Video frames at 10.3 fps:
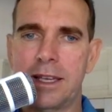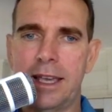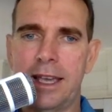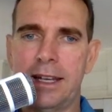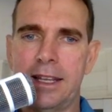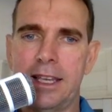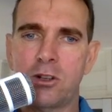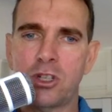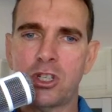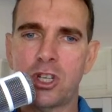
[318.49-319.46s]
And
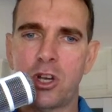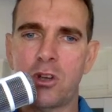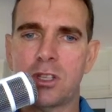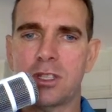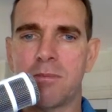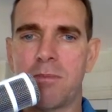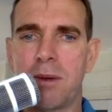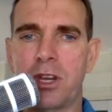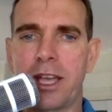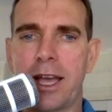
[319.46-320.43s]
it'll show you, this is a
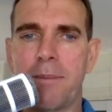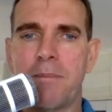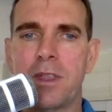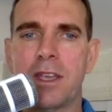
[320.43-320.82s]
memory game,